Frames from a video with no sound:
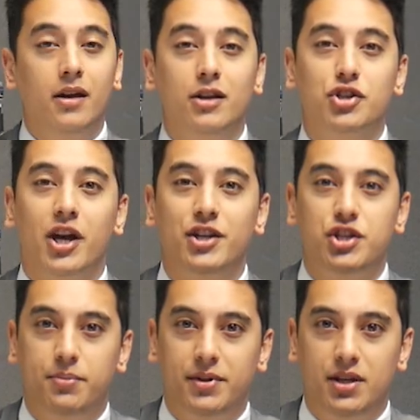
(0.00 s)

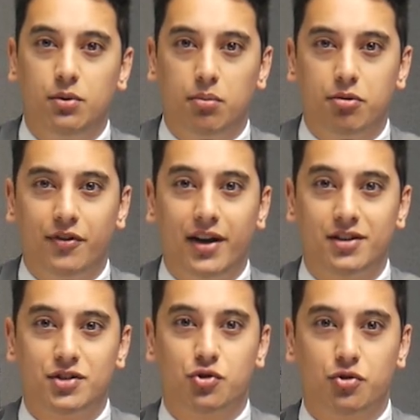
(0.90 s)
ChatGPT will provide a
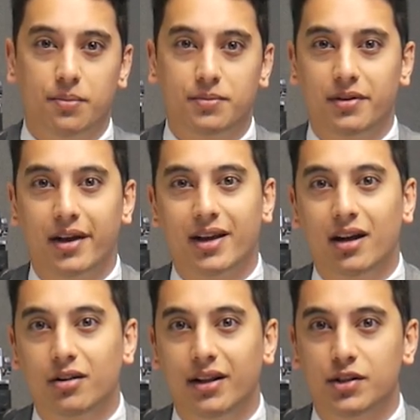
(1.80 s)
script that
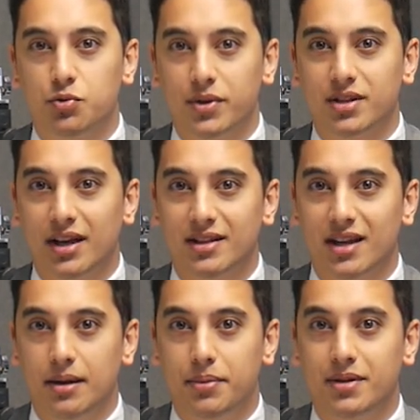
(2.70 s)
calculates risk as
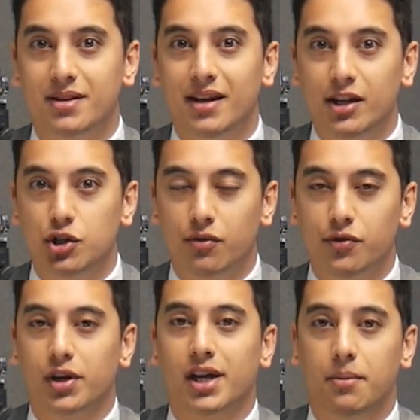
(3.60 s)
a percentage of
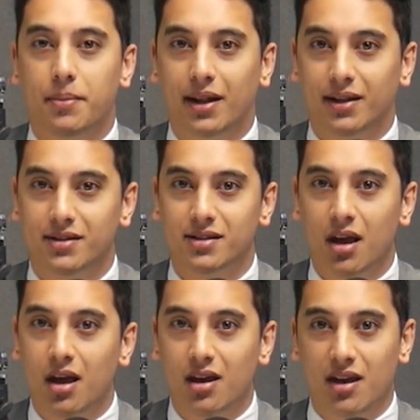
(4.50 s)
your account balance.
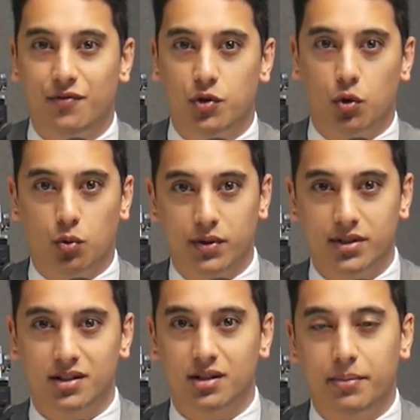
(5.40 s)
If your
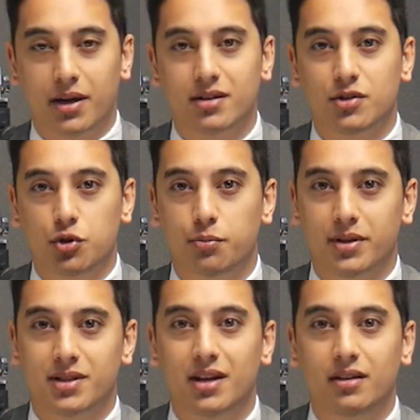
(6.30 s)
risk surpasses
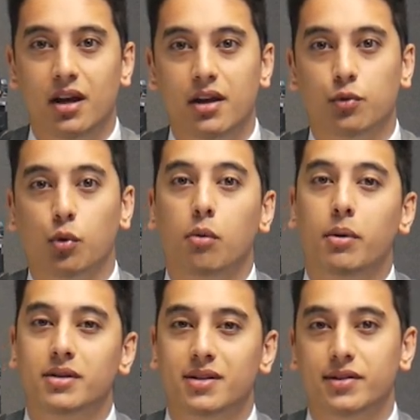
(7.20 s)
2%, the
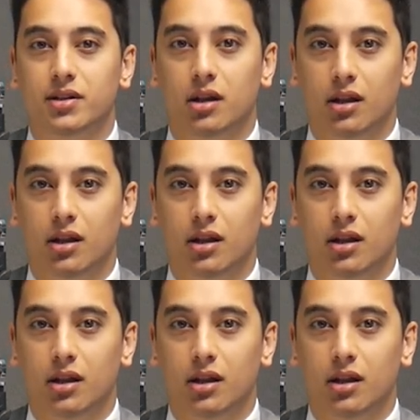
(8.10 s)
robot sends an